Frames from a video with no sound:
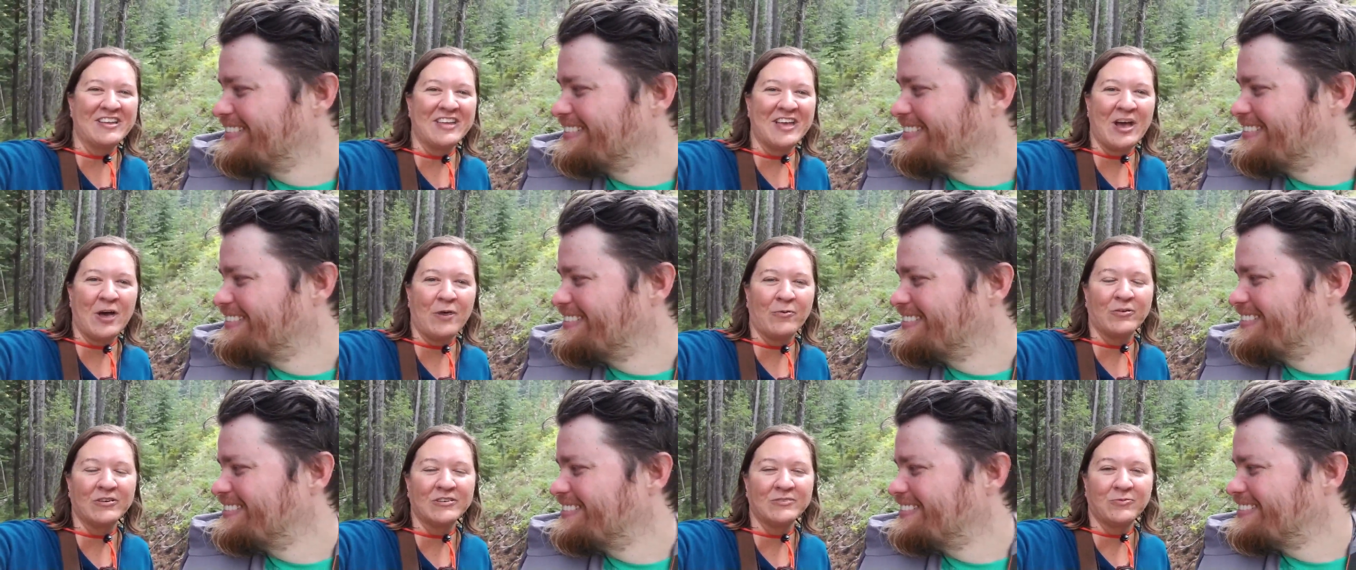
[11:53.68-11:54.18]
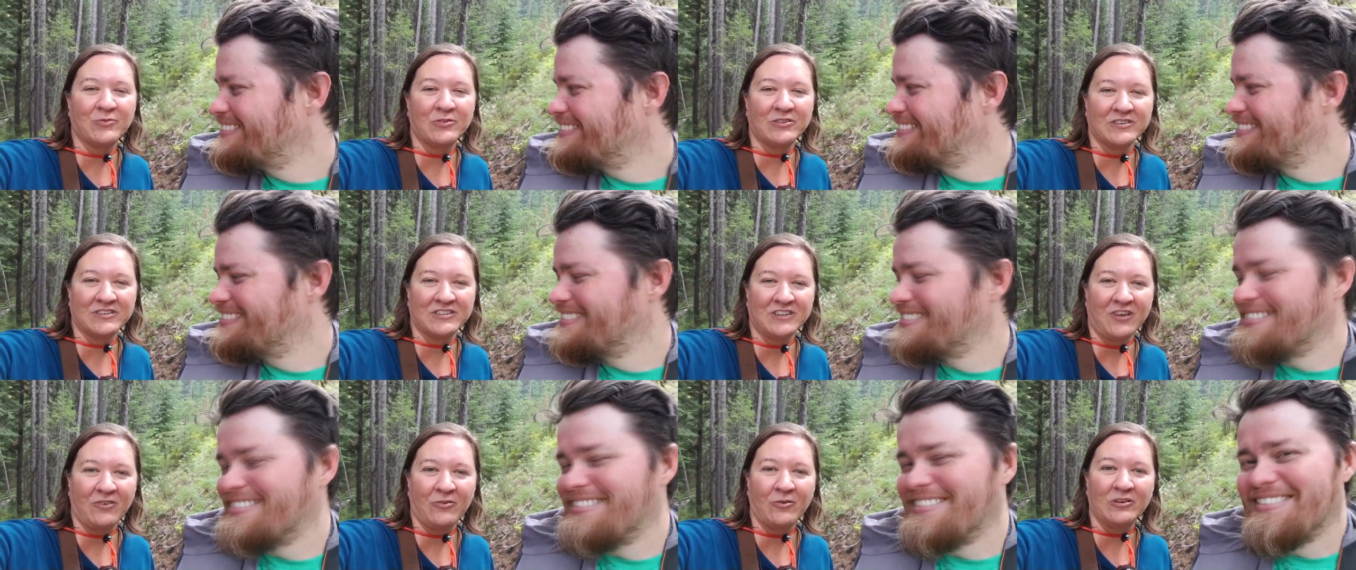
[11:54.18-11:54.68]
Speaker 1: yeah, we're we're
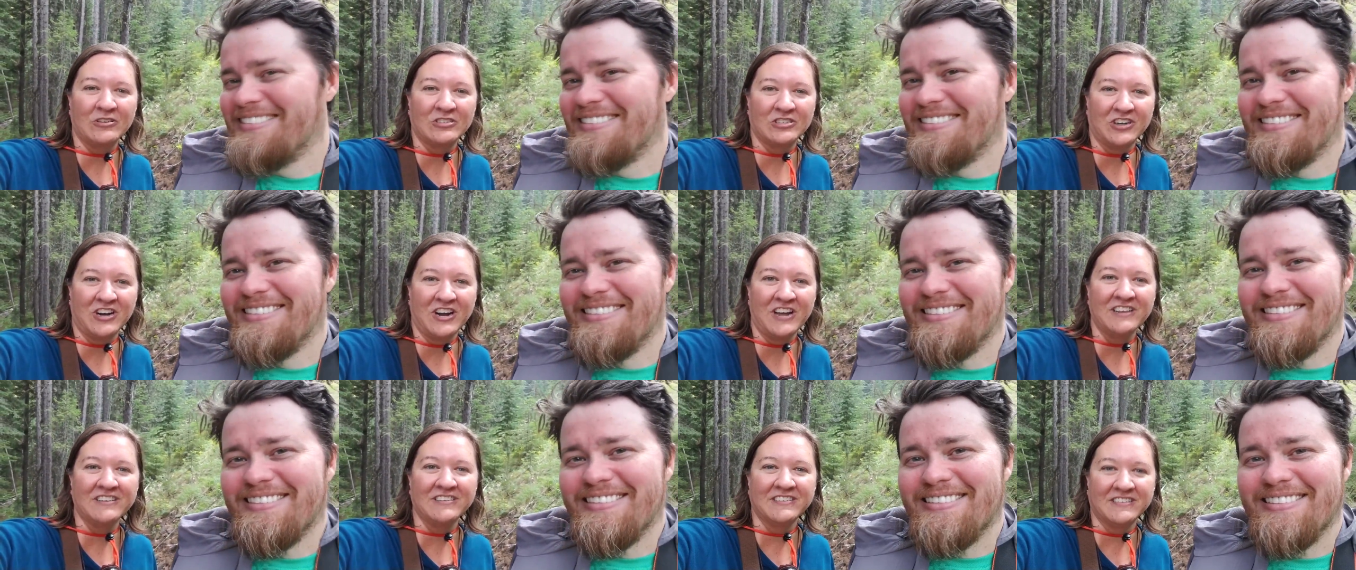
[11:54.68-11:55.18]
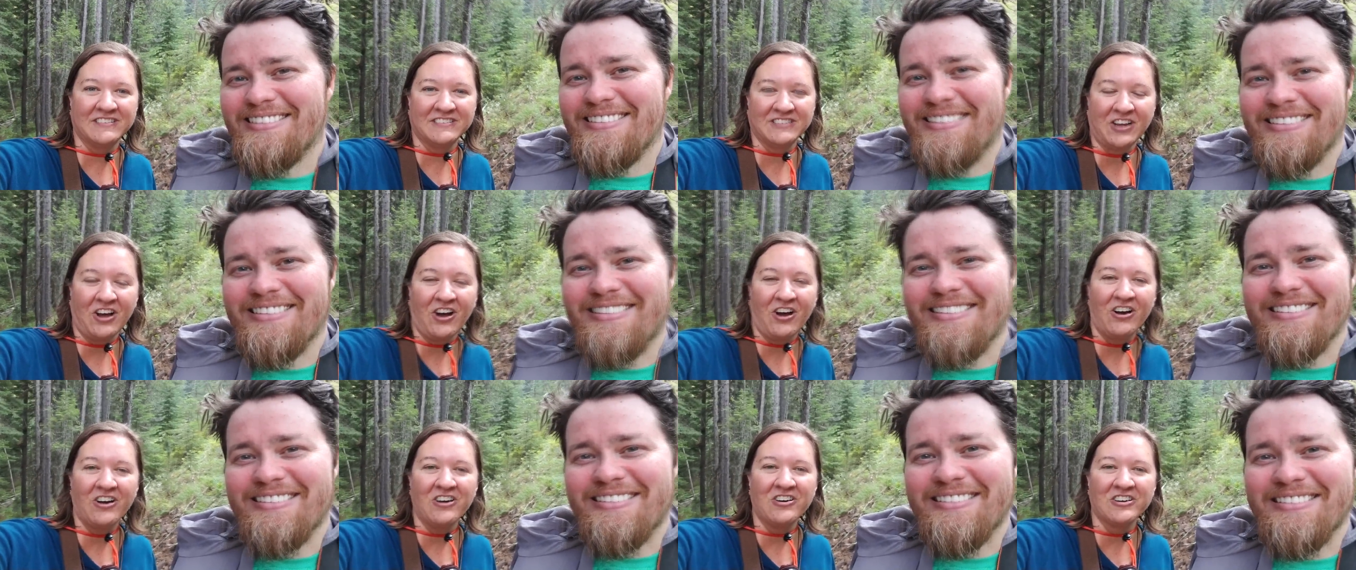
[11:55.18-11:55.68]
we're trying to
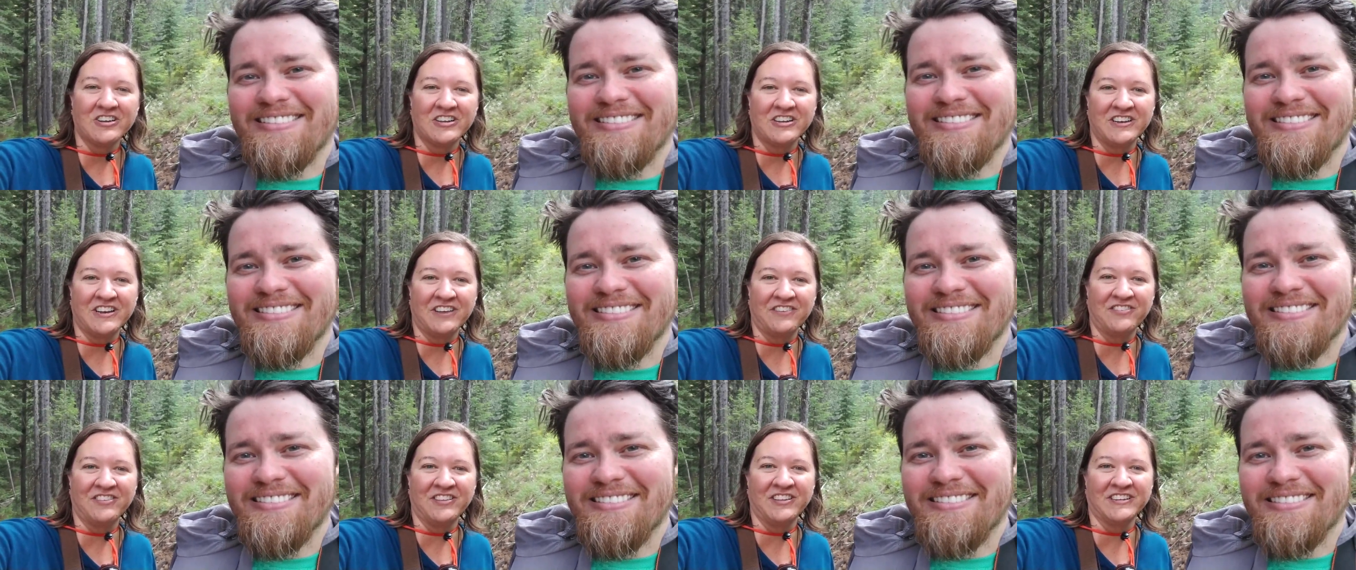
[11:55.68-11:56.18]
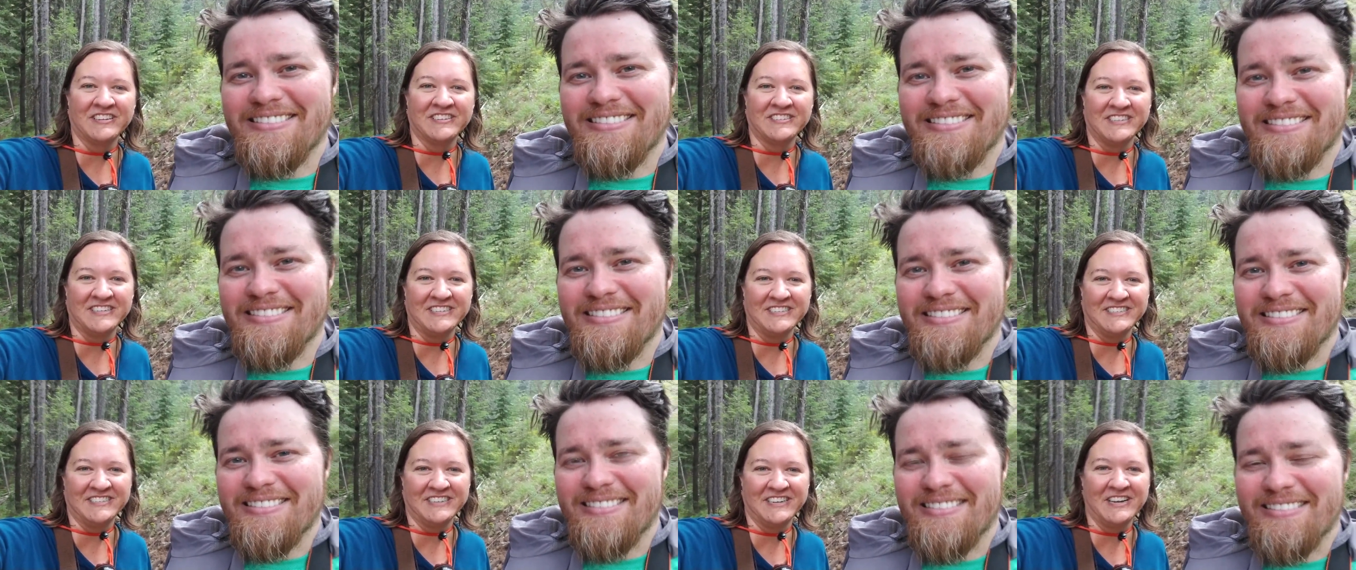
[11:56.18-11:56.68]
talk and everything because
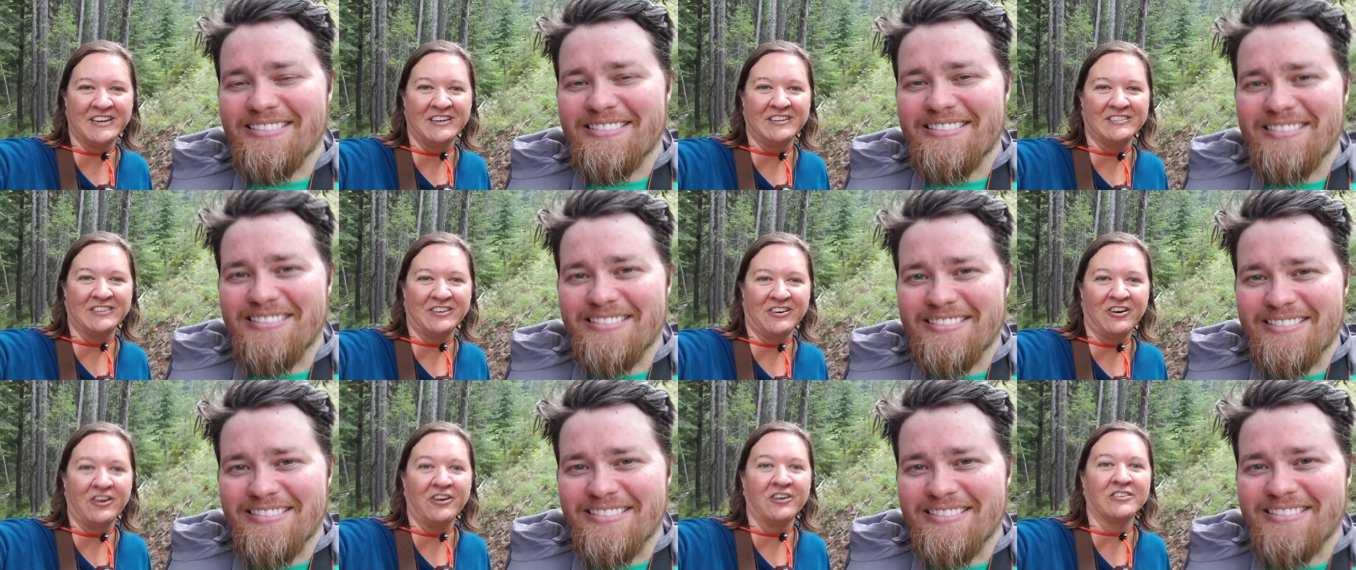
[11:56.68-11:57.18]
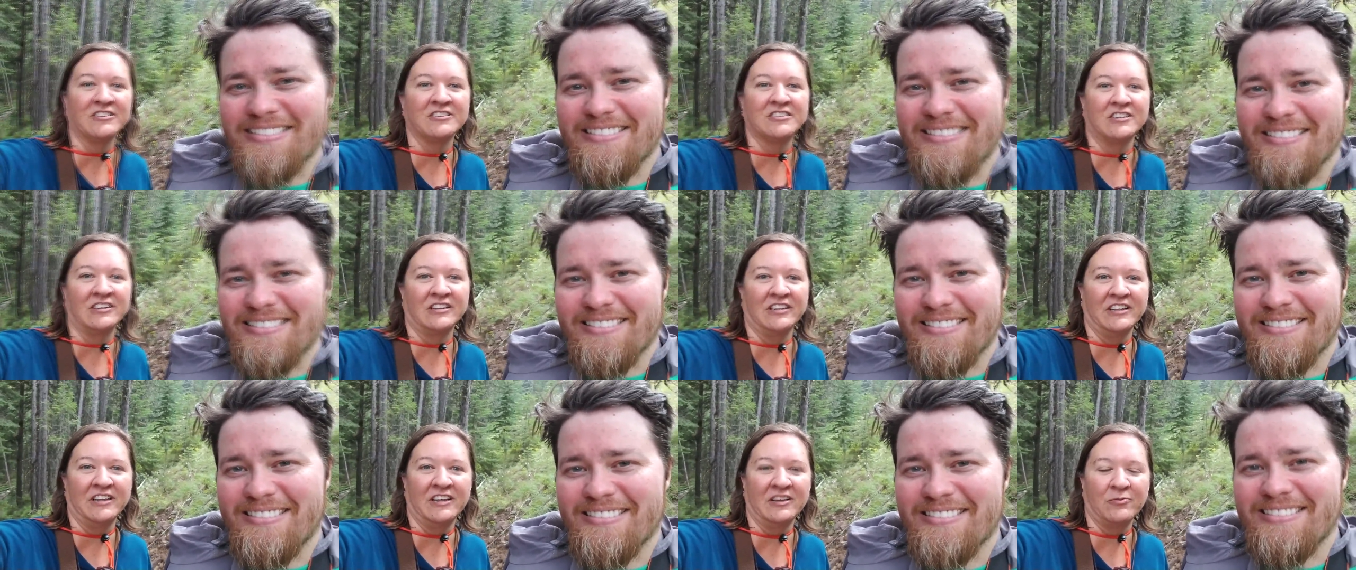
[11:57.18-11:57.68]
they say to talk to
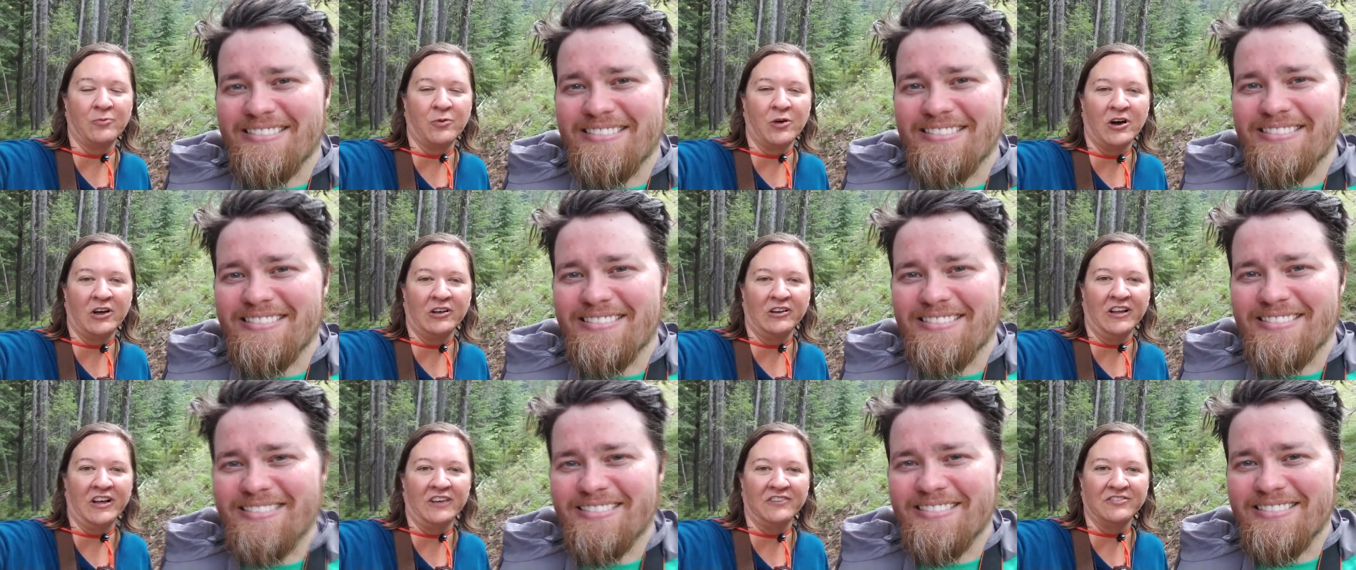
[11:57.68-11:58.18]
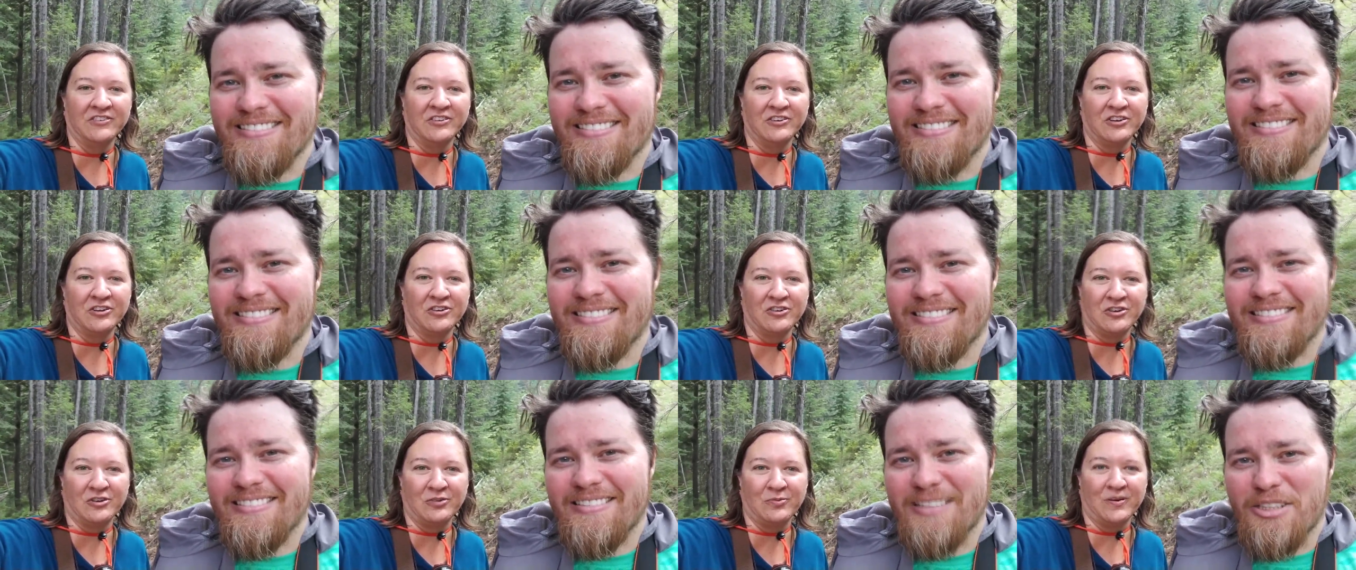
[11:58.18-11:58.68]
let wildlife know
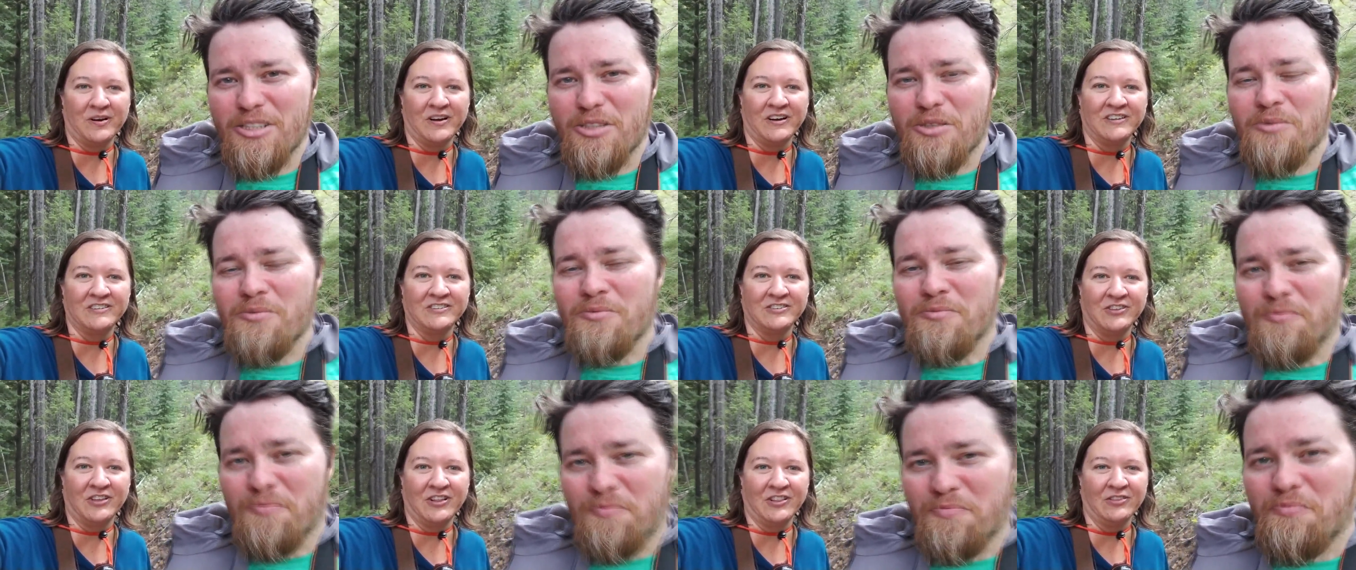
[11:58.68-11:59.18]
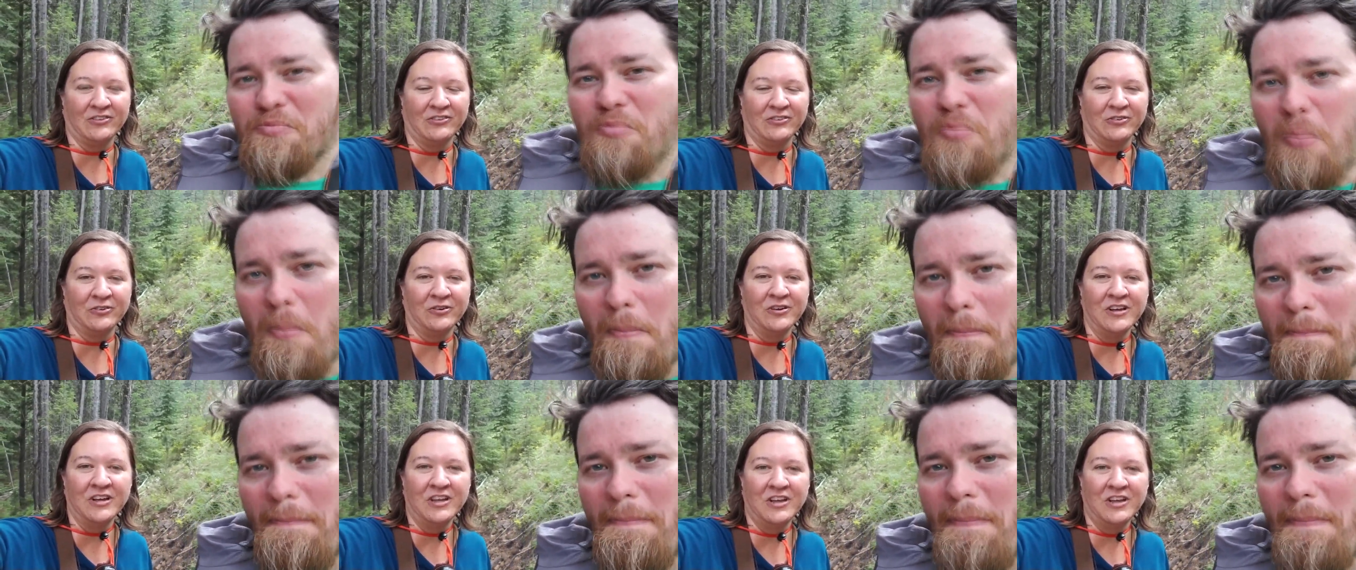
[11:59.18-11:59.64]
you're nearby so that they'll